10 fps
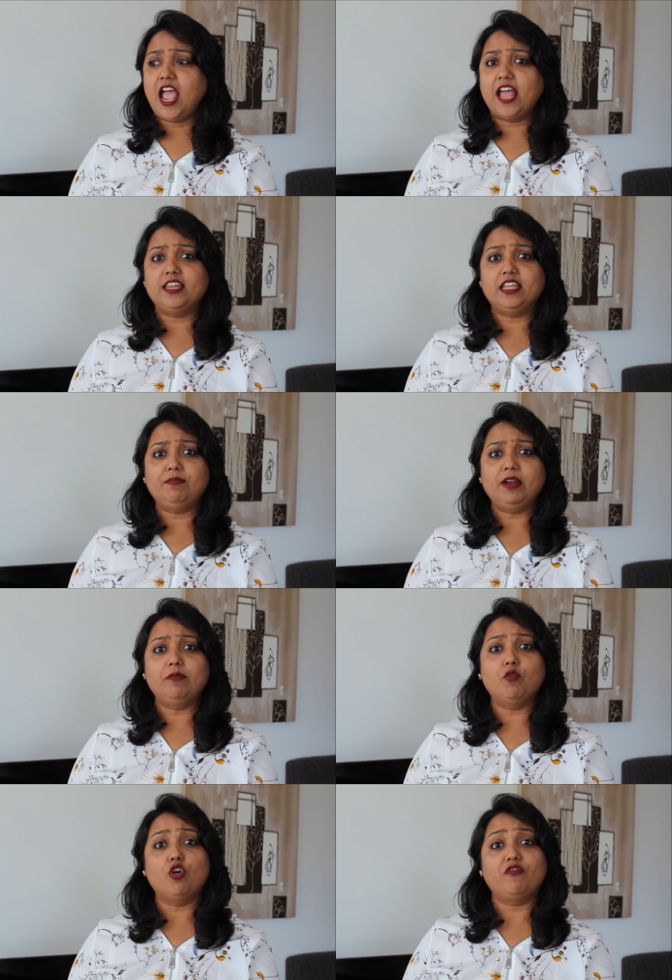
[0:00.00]
and they
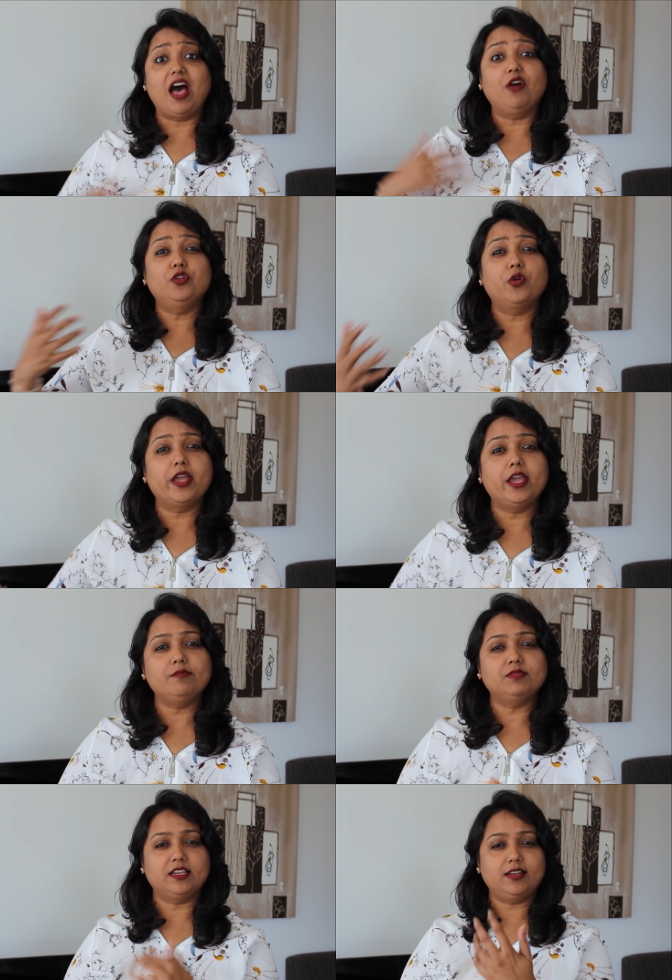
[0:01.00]
play more of outdoor
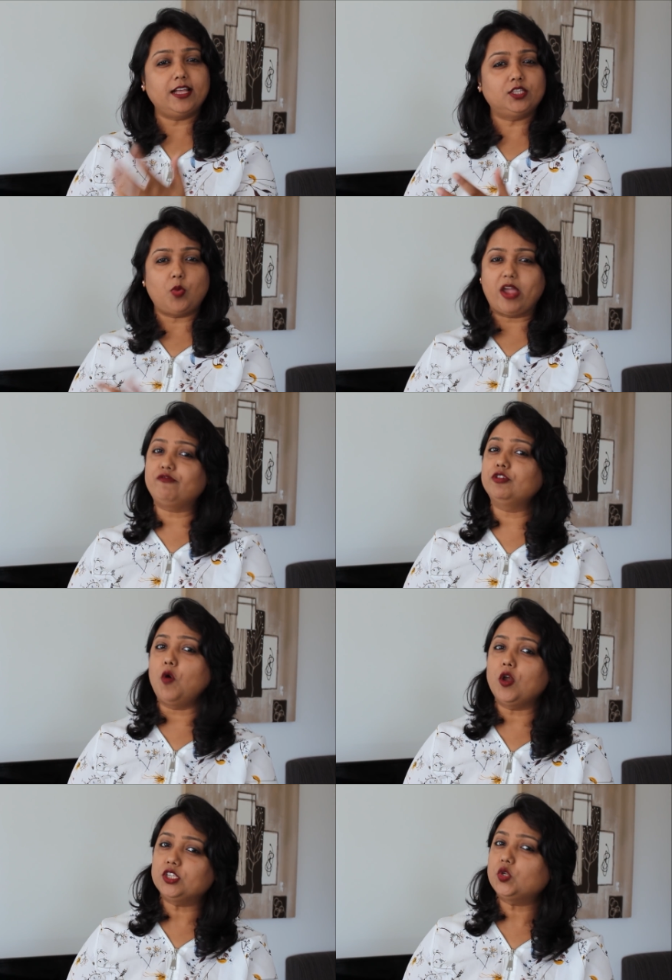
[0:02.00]
games, and that's why
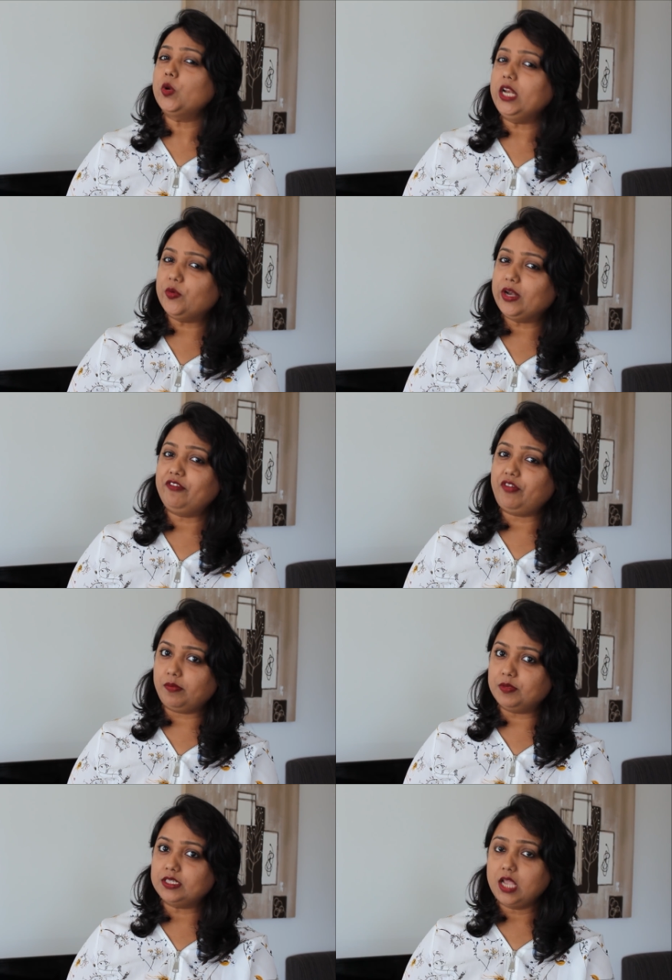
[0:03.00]
football is really
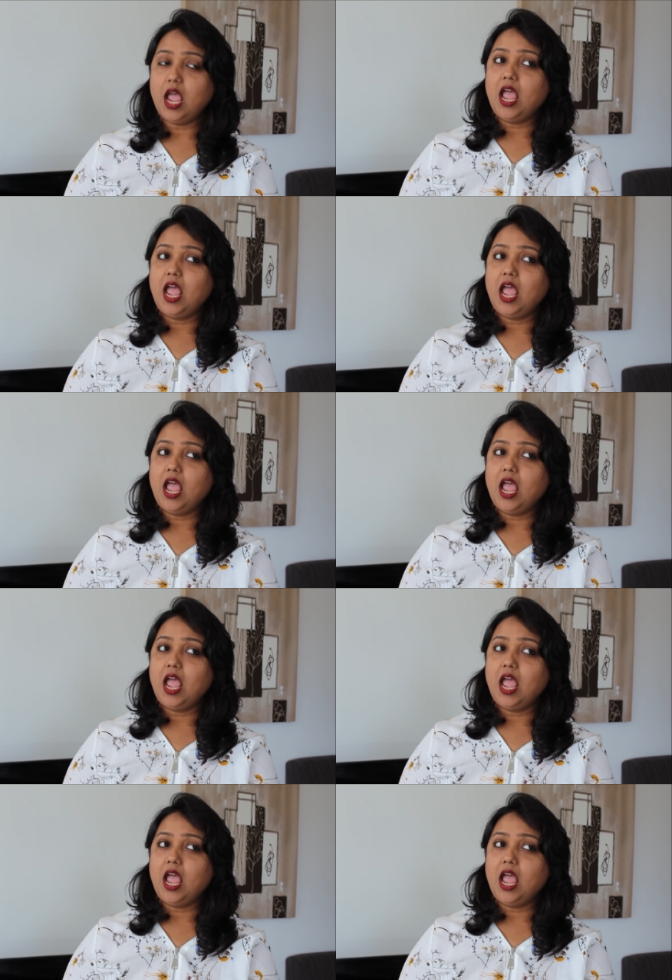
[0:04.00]
famous.